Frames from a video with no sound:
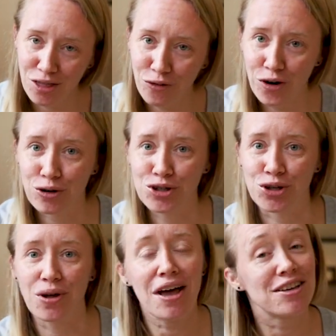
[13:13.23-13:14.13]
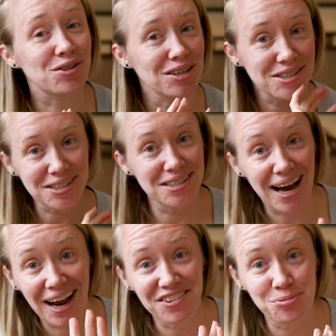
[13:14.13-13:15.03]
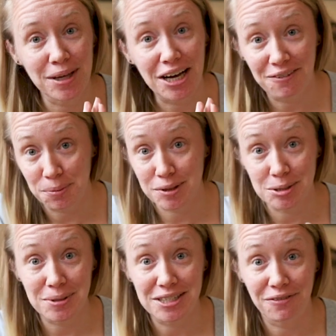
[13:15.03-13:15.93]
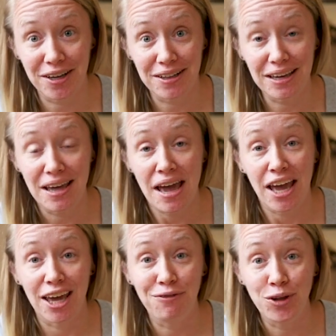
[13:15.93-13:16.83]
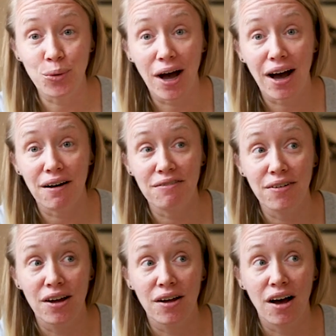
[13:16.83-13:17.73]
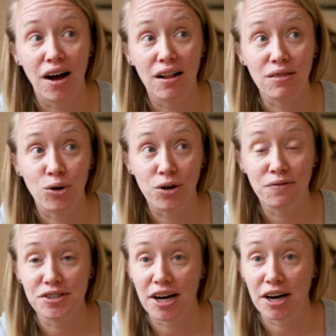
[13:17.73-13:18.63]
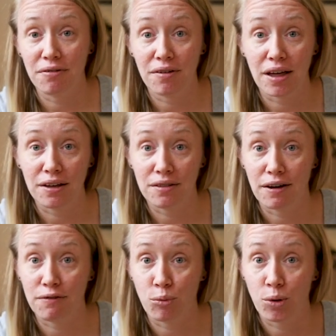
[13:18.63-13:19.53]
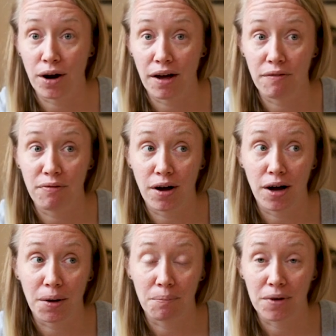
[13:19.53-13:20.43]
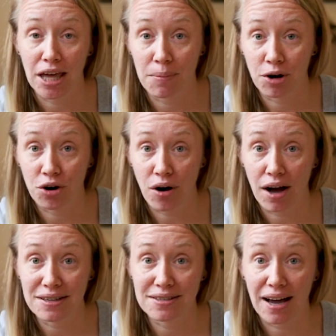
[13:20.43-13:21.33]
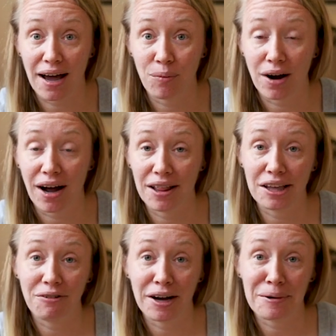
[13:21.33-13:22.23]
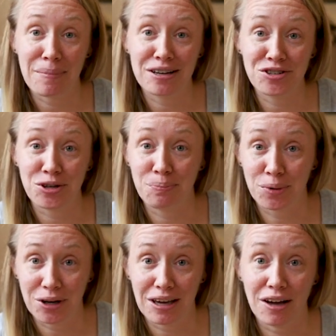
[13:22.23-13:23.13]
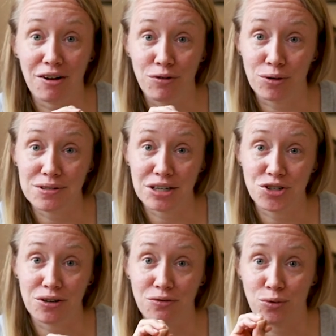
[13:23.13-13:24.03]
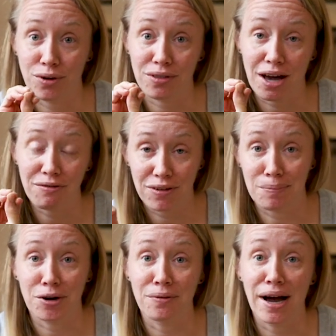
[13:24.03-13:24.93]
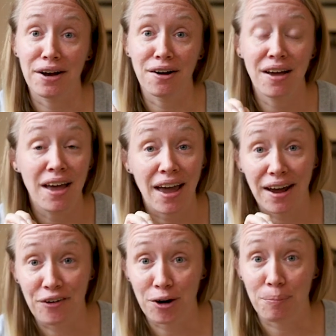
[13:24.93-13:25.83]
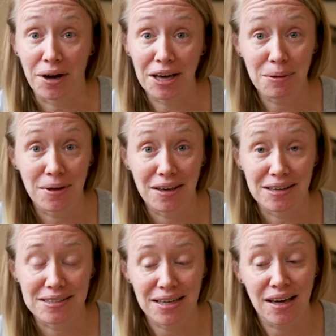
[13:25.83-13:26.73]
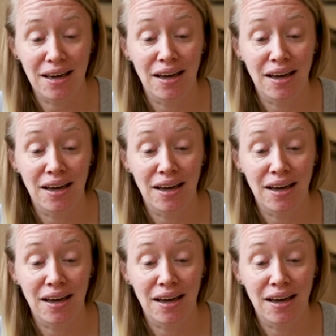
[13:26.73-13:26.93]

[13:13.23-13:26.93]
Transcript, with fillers: the photo shoot. So this does not have to be couples specifically. If you have a local photographer that you love or have um, came across, I would highly recommend, you know, booking a photo session for that female rider and her bike, because